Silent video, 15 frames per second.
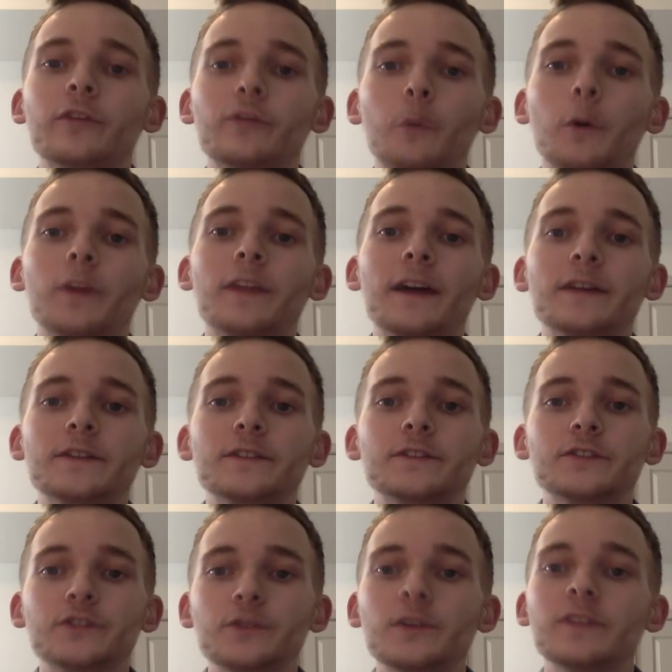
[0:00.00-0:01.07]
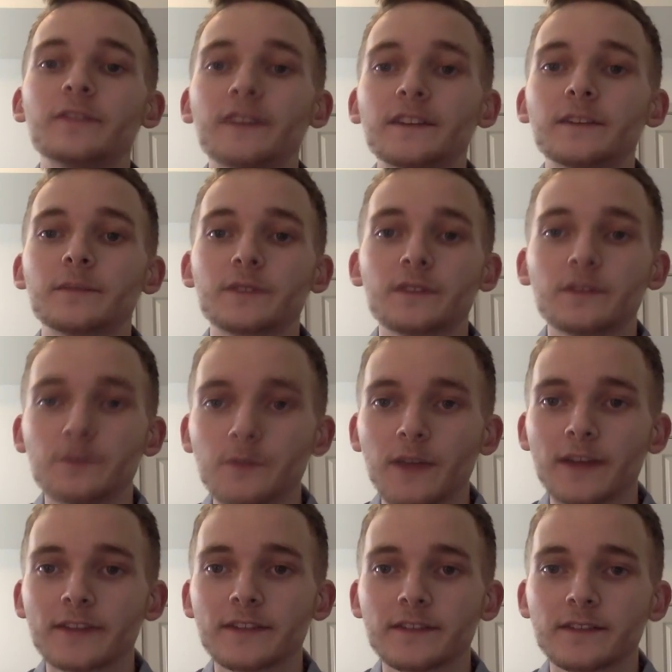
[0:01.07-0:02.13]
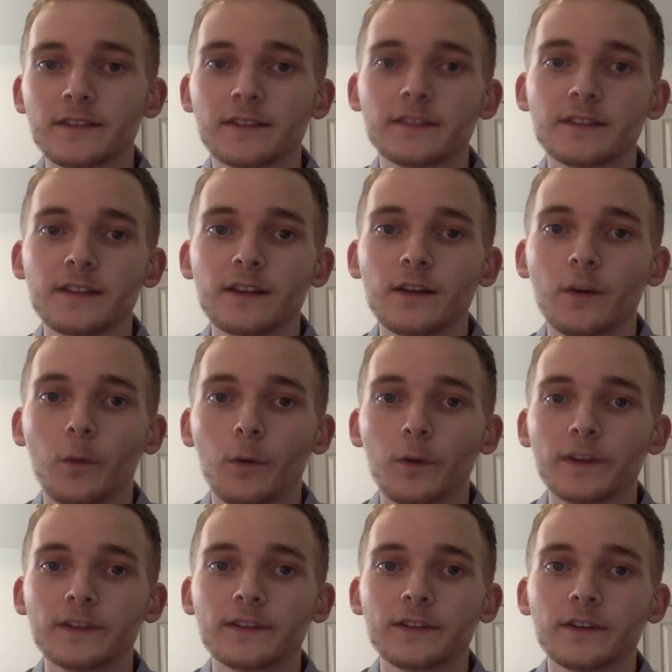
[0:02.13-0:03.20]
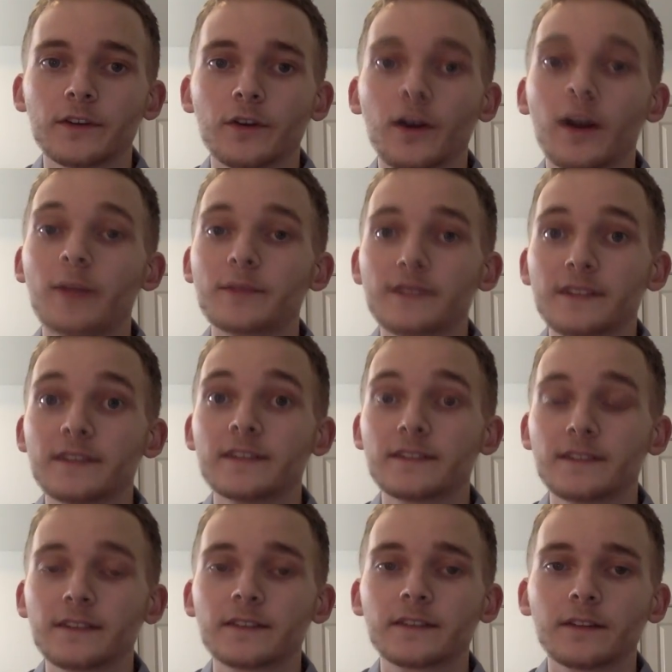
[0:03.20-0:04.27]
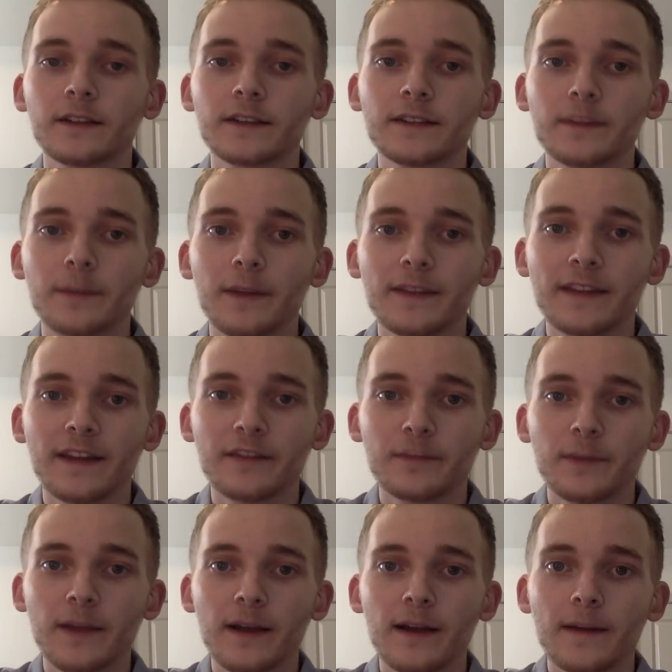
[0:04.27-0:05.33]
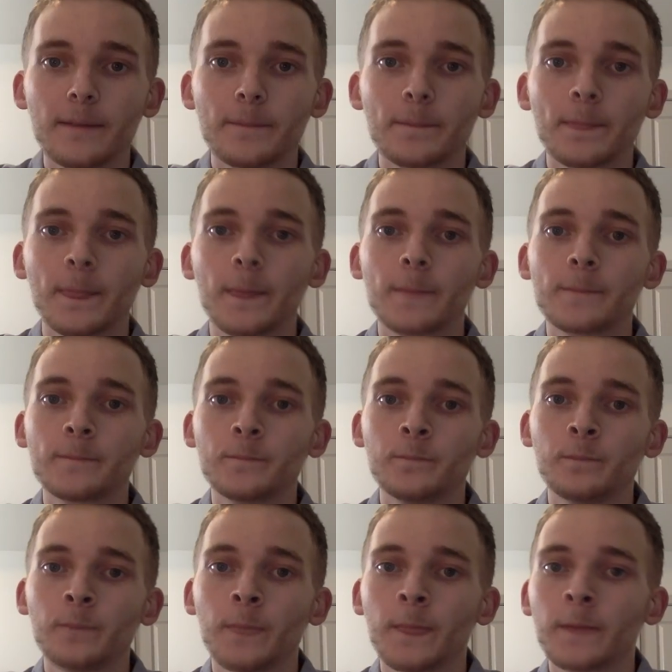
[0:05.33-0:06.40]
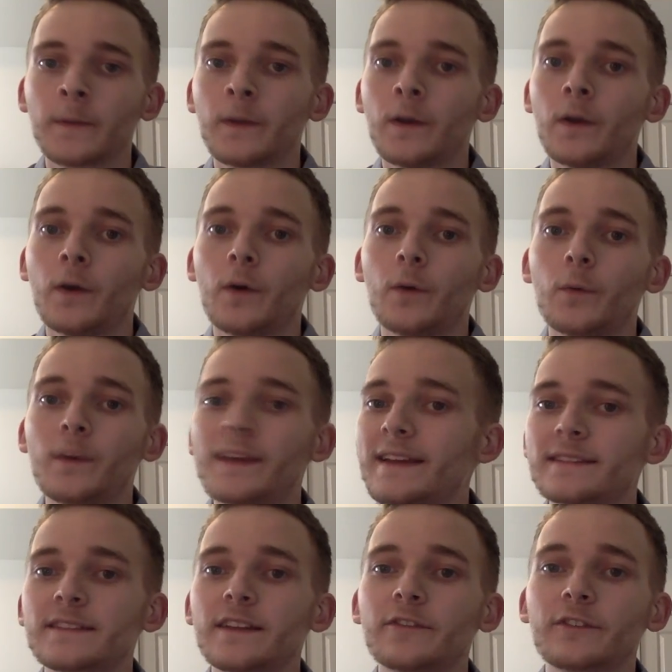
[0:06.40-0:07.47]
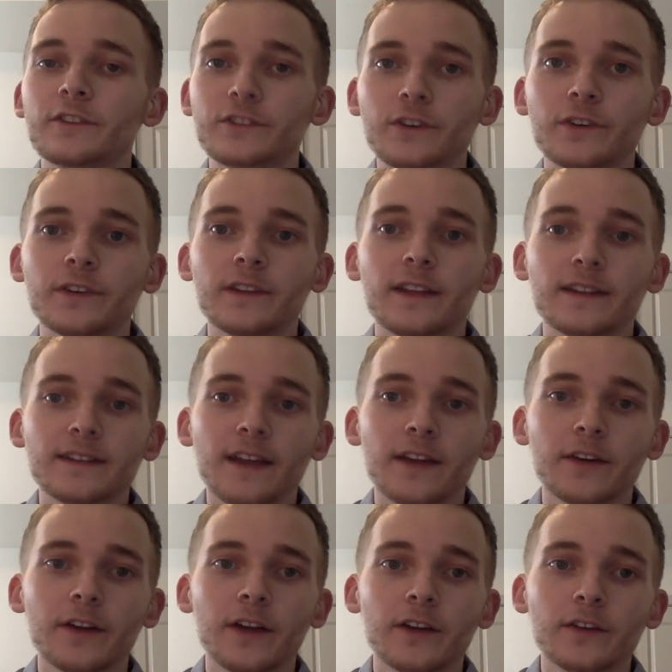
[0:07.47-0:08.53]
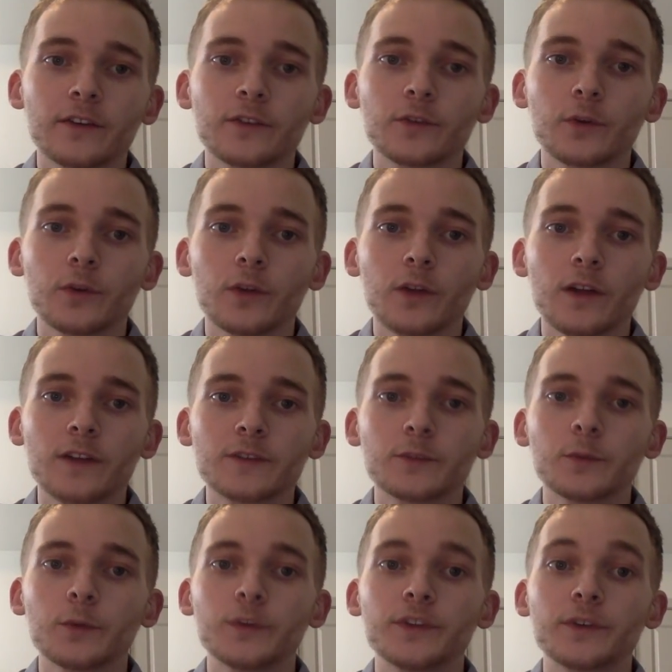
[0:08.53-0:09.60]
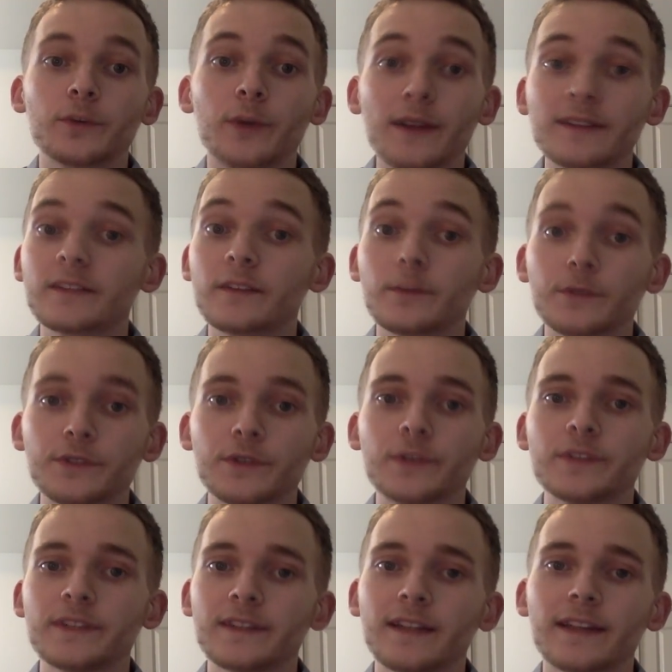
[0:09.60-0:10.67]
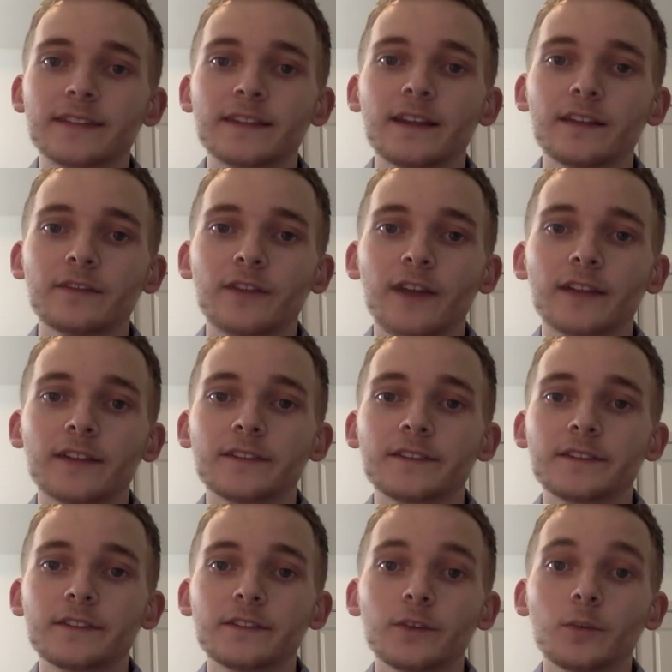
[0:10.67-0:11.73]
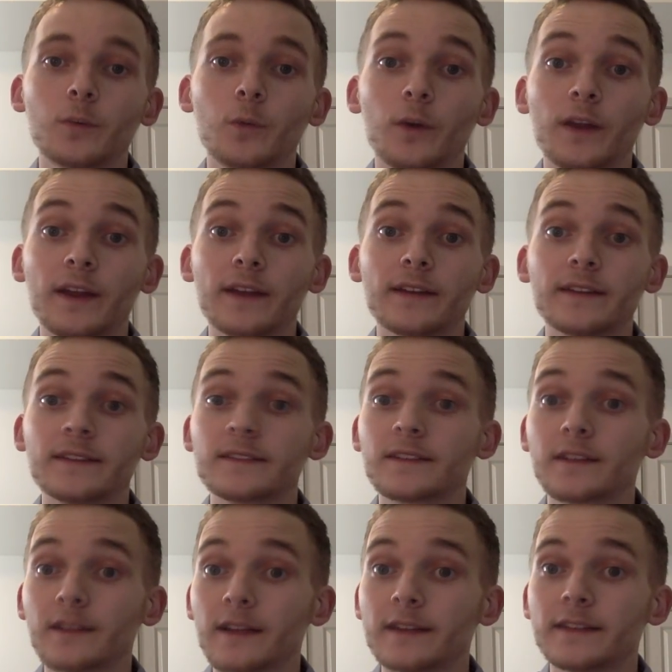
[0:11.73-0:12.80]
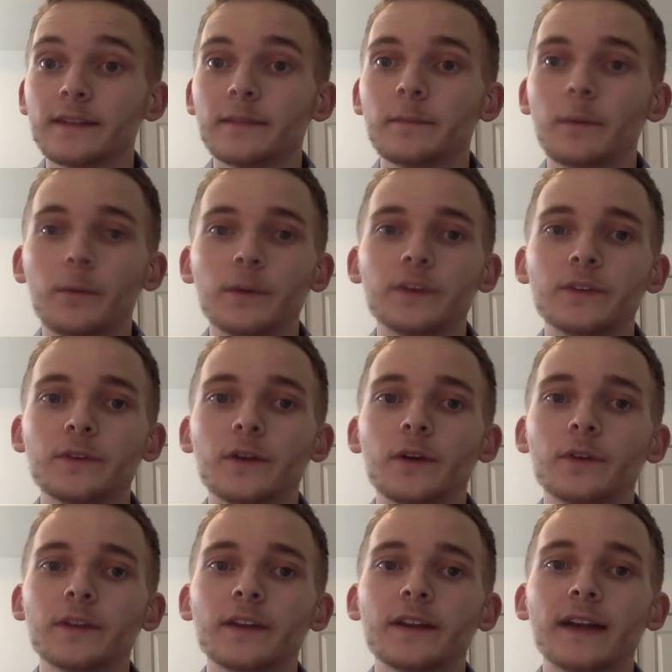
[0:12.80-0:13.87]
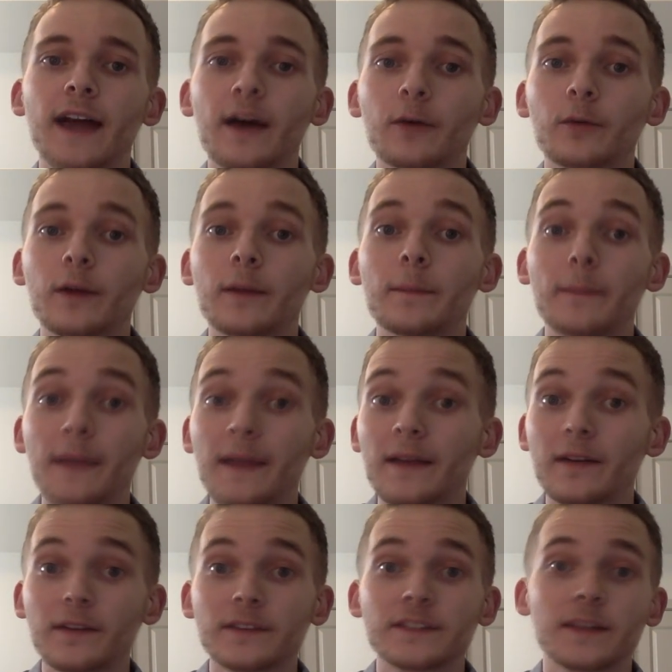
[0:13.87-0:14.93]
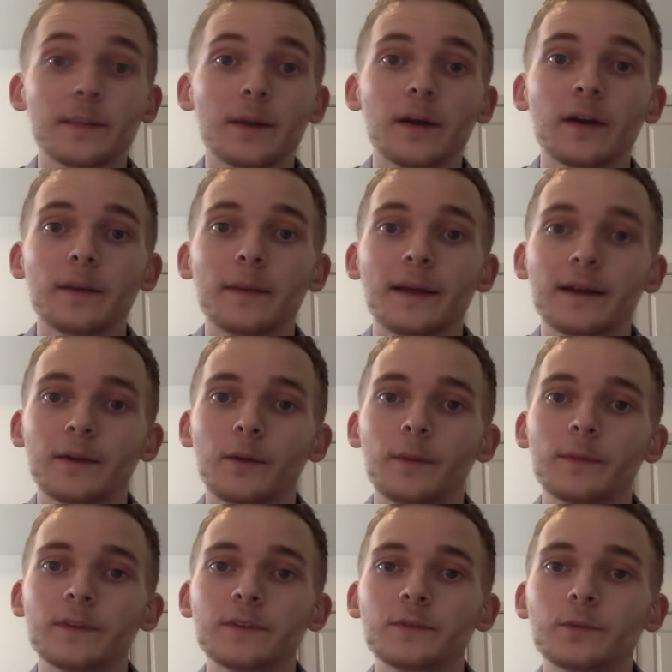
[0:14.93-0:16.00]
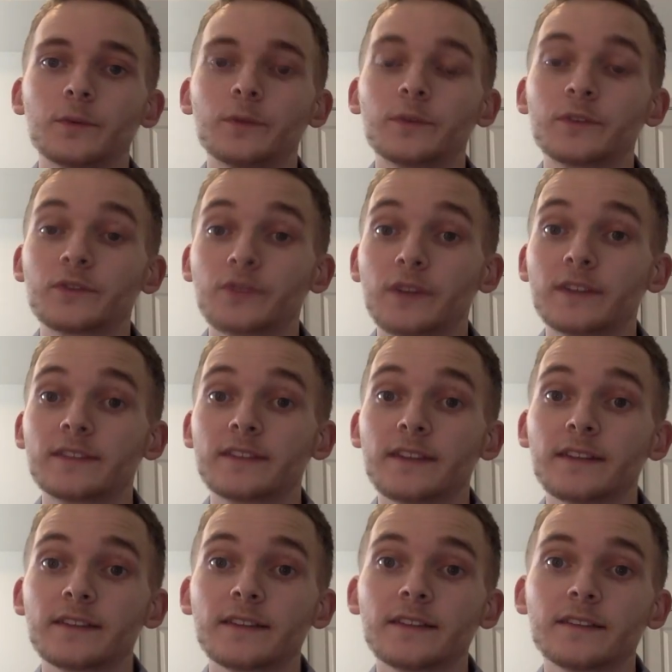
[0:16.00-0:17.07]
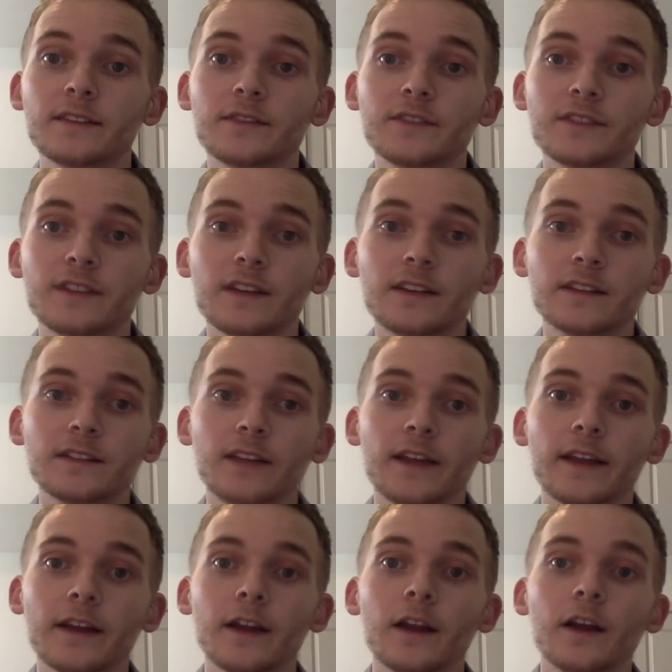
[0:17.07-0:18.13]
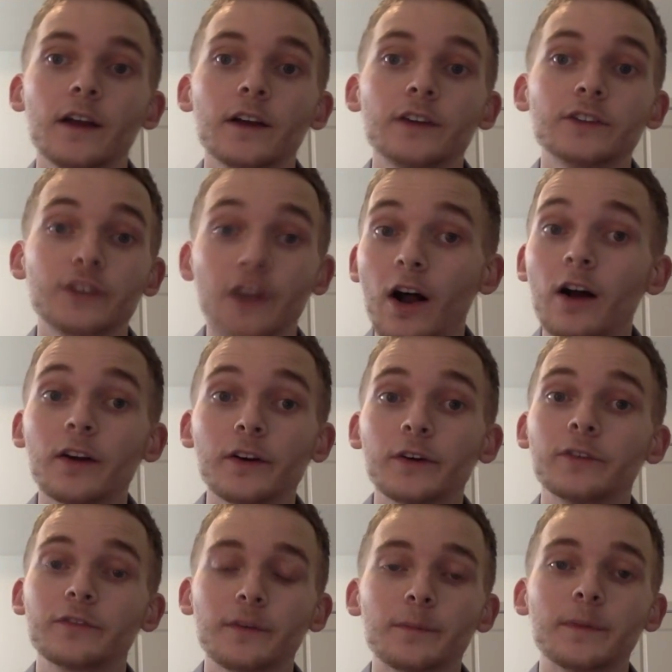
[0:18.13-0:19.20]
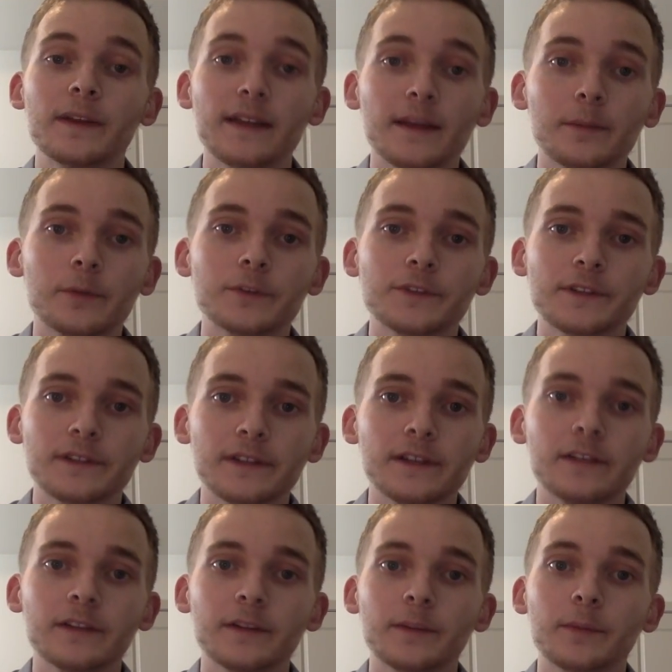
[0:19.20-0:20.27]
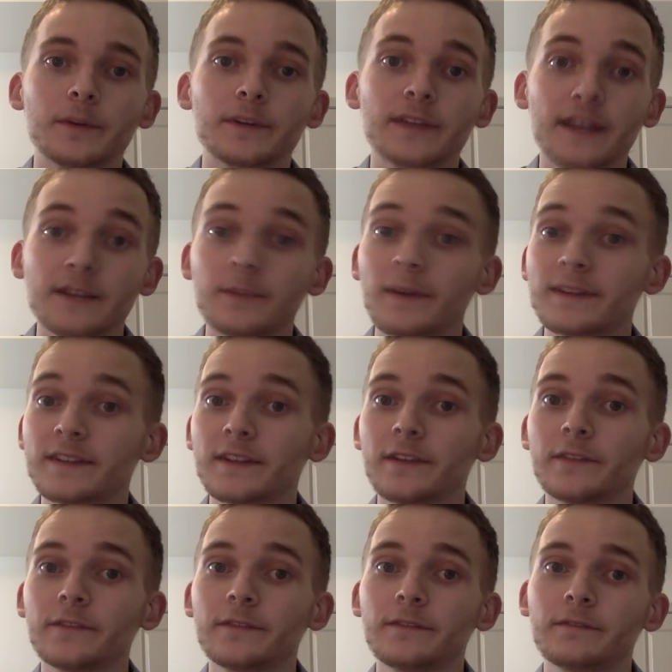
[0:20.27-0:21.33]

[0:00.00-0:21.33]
4,000 shooting victims in 2016, according to crime statistics collected by the FBI. We can't say for certain that tighter gun control laws will directly result in less gun violence until more data is collected, but we do know that an outright ban on semi-automatic weapons would restrict citizens of cities like Chicago from being able to legally protect themselves.